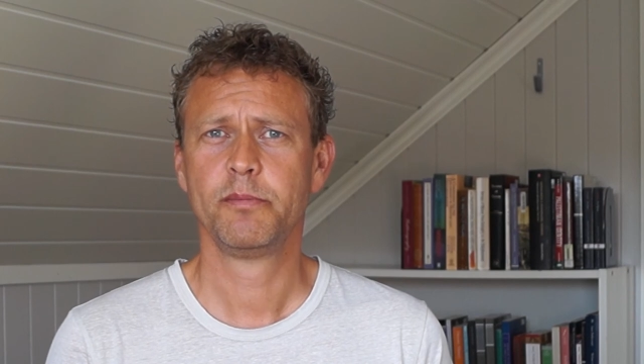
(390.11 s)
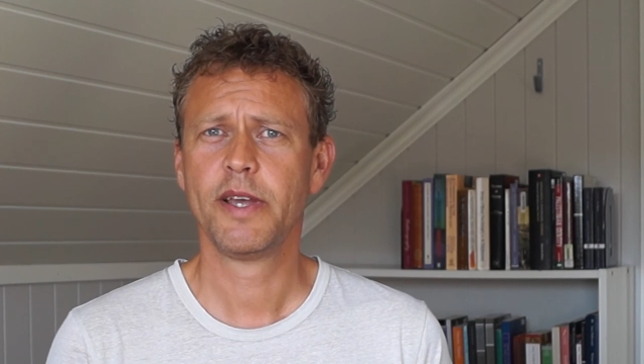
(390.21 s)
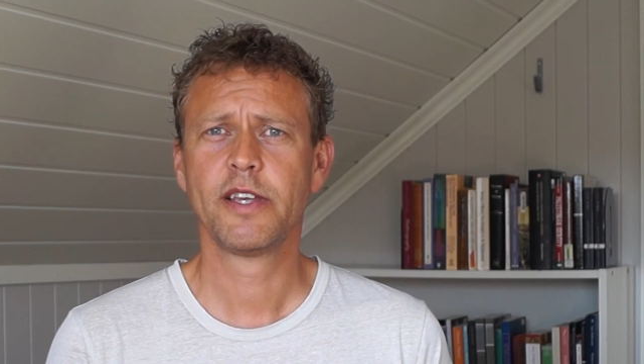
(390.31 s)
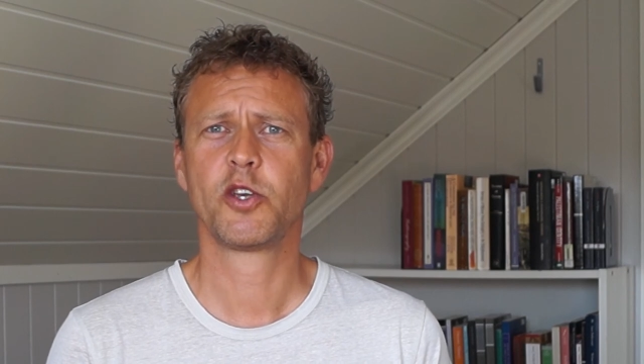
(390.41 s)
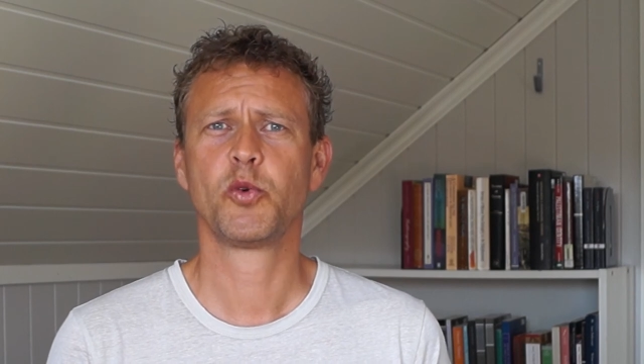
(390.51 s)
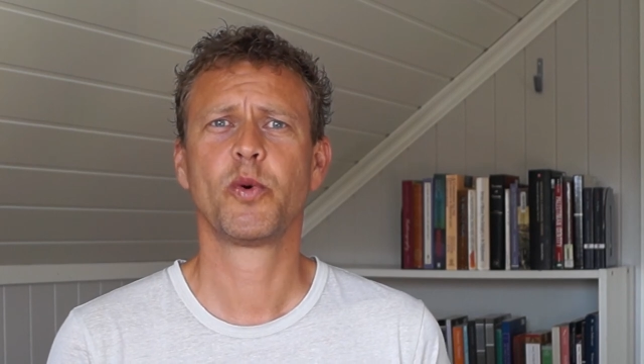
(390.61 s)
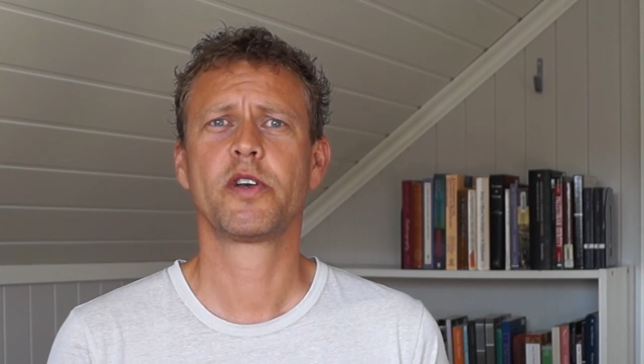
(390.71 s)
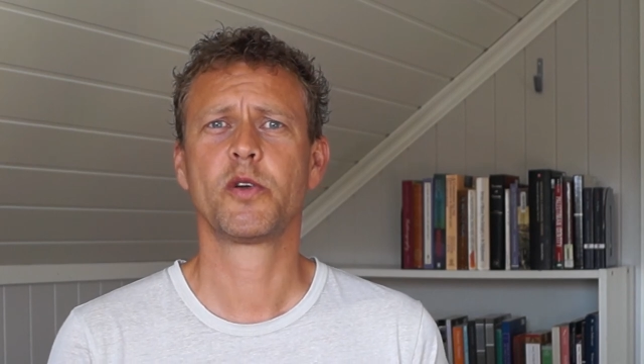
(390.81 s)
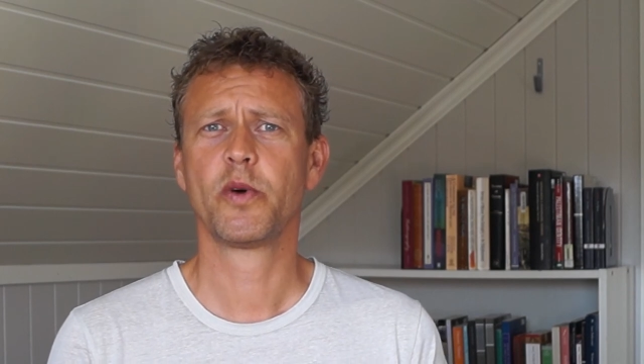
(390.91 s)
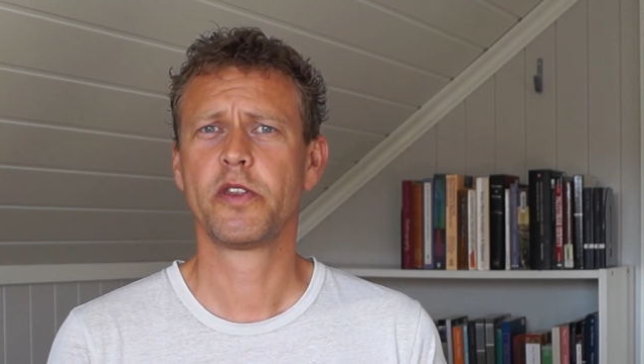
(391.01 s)
making you
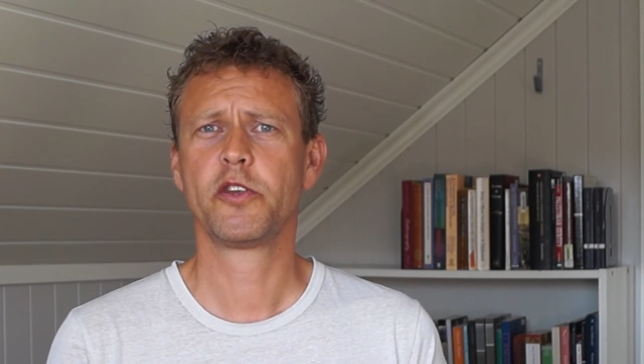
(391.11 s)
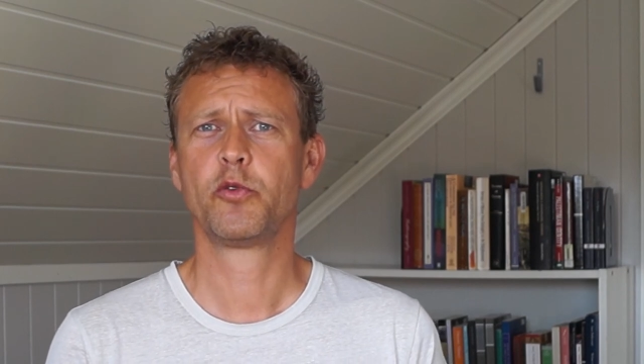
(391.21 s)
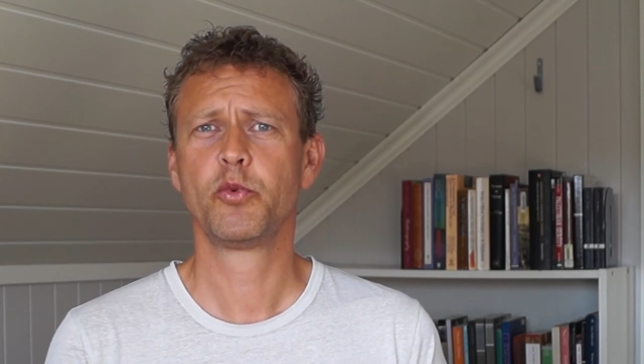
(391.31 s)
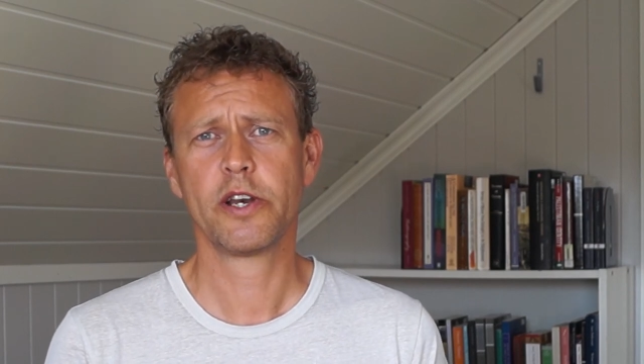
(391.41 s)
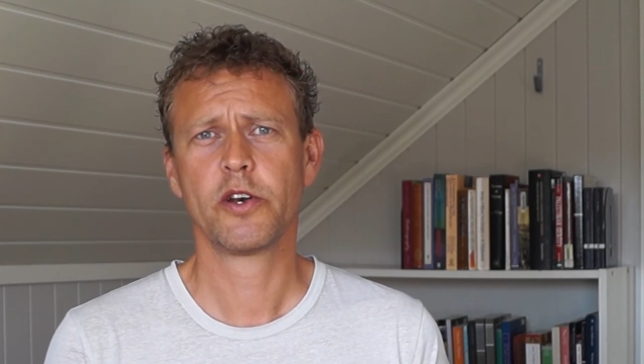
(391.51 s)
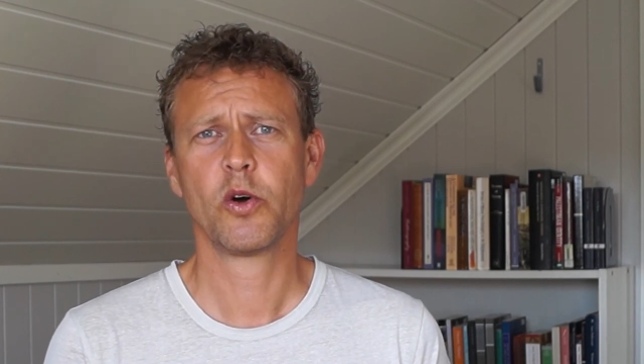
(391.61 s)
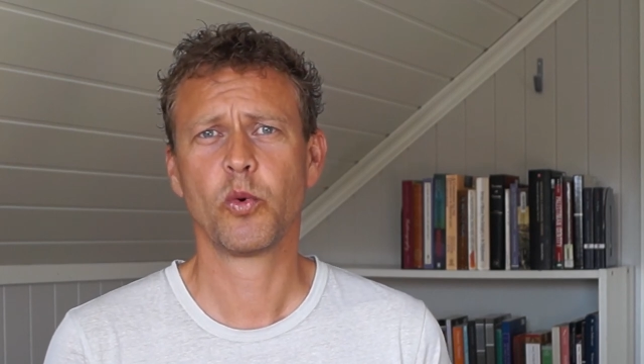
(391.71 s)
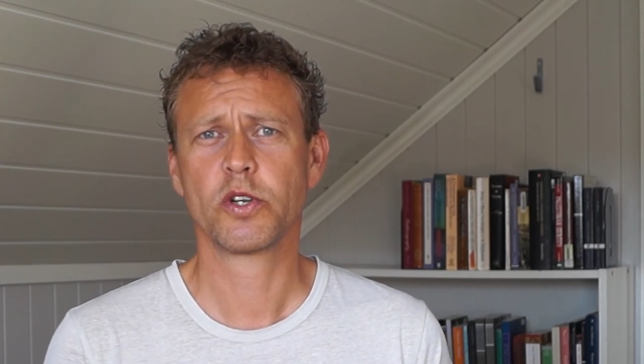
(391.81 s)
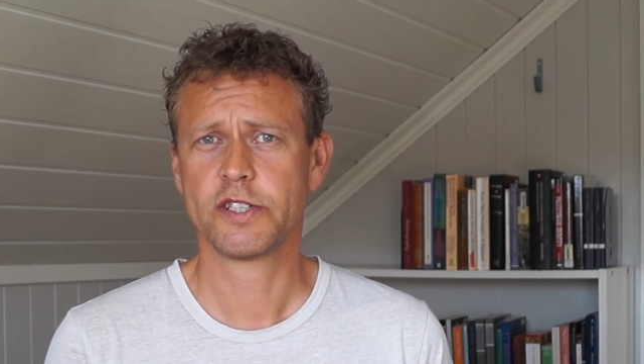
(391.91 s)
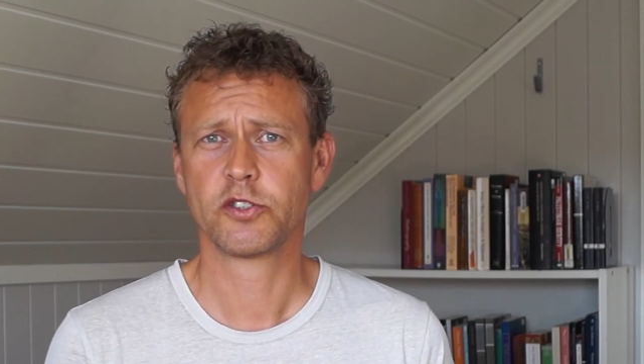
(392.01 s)
wonder whether you really know
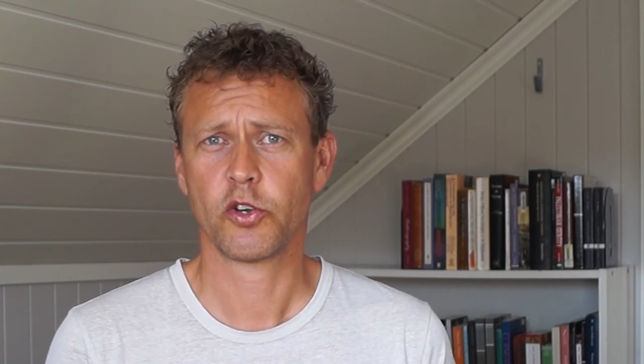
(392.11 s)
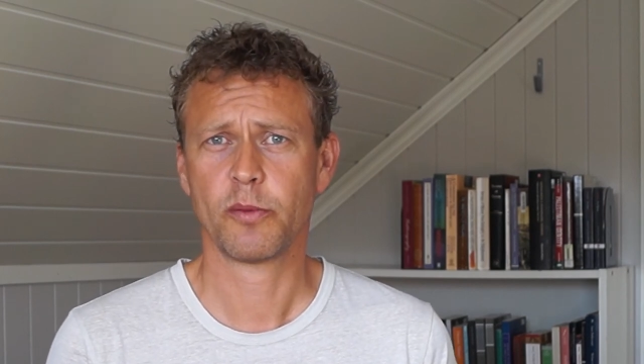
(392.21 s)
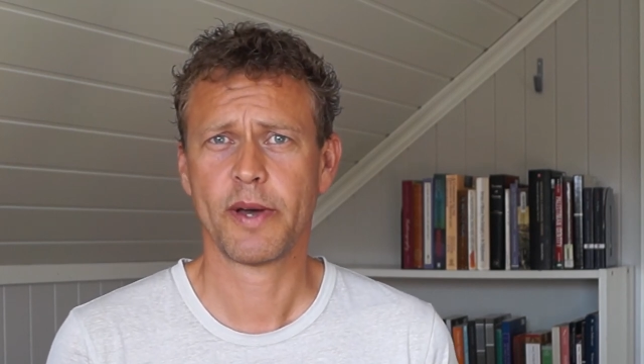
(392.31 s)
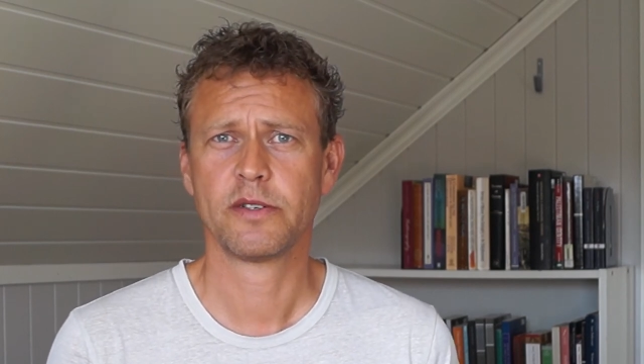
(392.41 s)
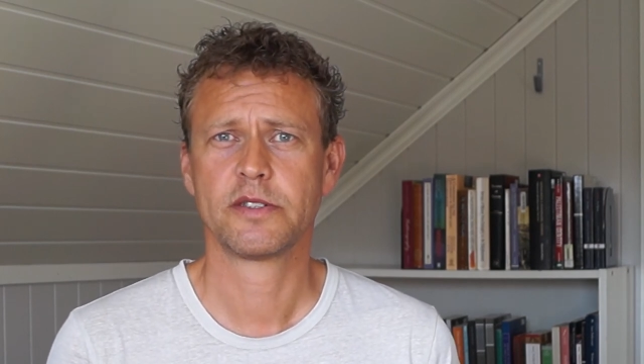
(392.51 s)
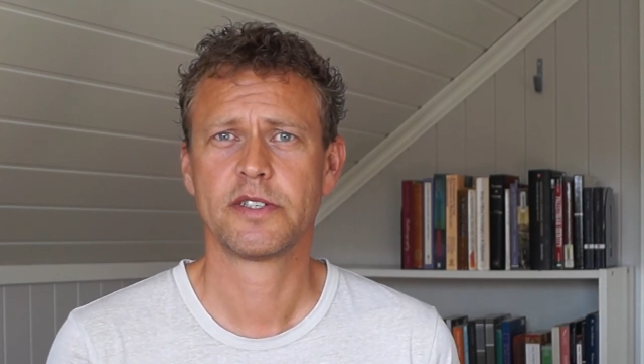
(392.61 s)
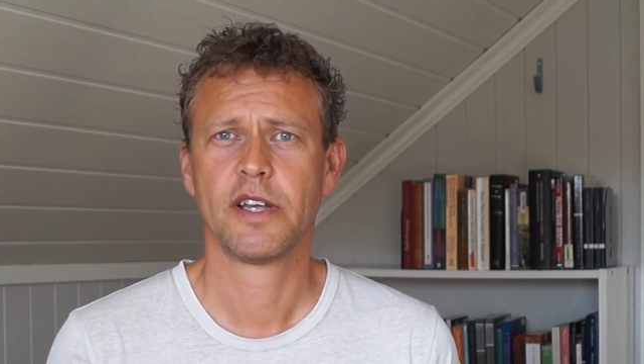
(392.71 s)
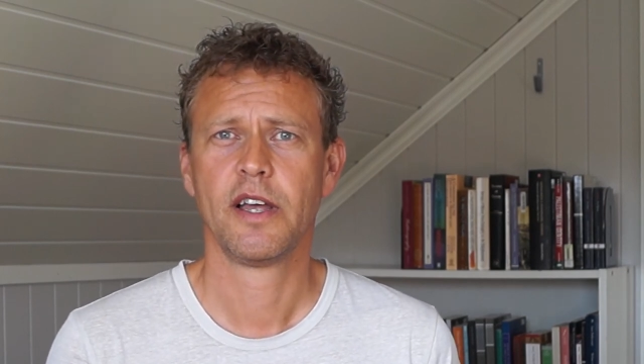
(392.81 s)
what he's on about.